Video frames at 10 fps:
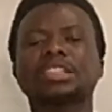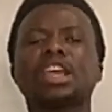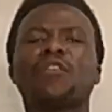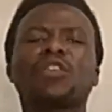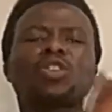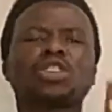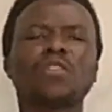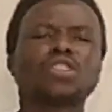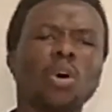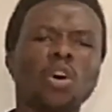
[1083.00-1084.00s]
He says, if you don't
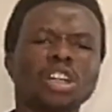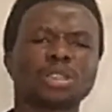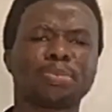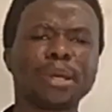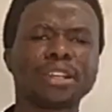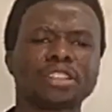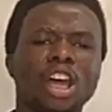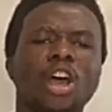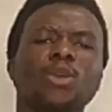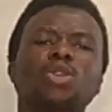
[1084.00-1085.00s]
have the Holy
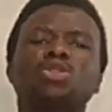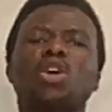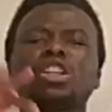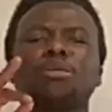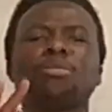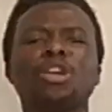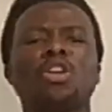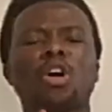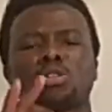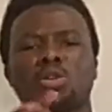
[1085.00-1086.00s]
Spirit, you don't
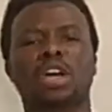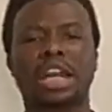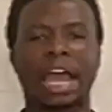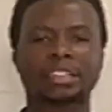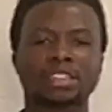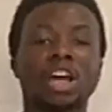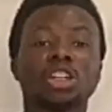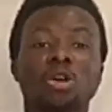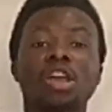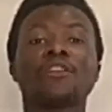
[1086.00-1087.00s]
belong to
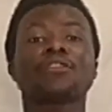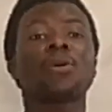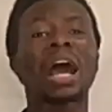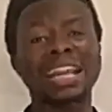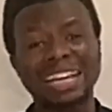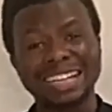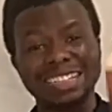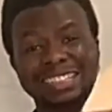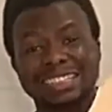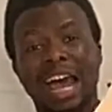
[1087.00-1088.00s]
Christ. So if you are a
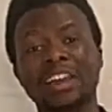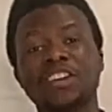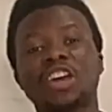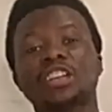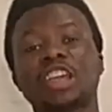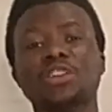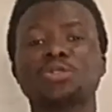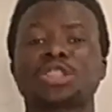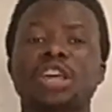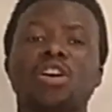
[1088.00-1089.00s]
Christian,
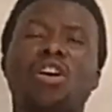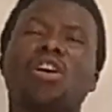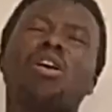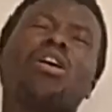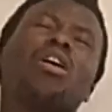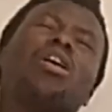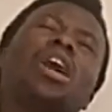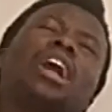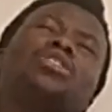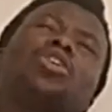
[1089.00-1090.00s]
then you say,
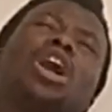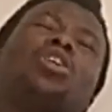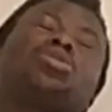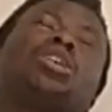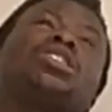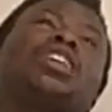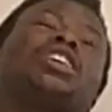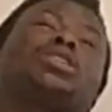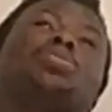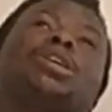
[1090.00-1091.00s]
oh, I don't know how to
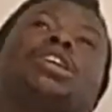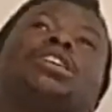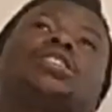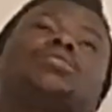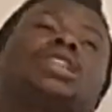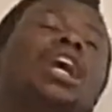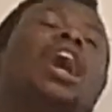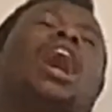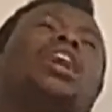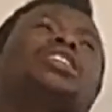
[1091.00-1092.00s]
enter the Spirit.
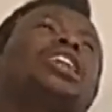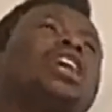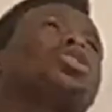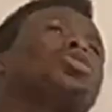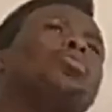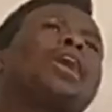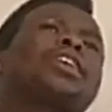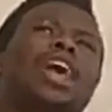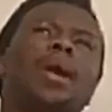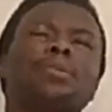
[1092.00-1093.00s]
I should
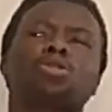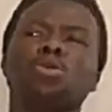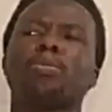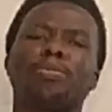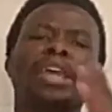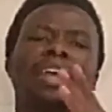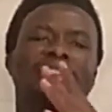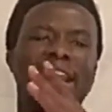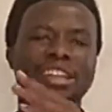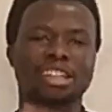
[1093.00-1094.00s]
make time to be
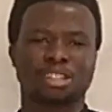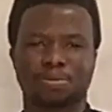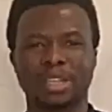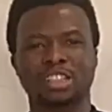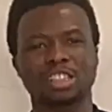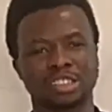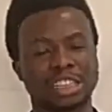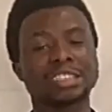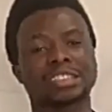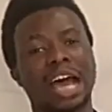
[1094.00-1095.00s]
entering the Spirit.
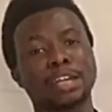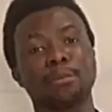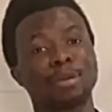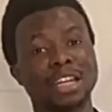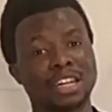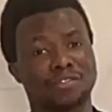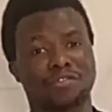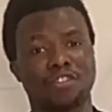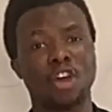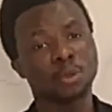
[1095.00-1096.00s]
That's
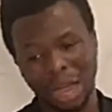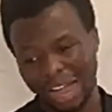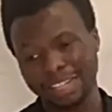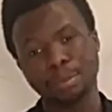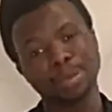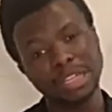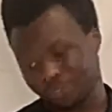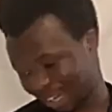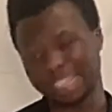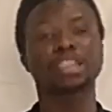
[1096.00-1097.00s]
unbelief. You're an
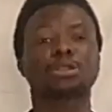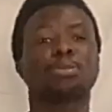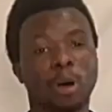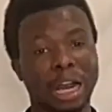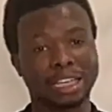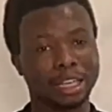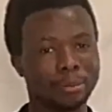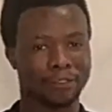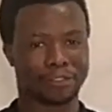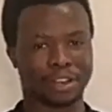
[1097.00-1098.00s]
unbeliever. Get born
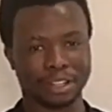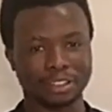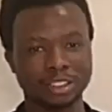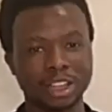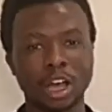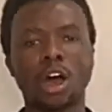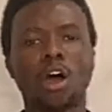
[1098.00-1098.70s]
again, my friend.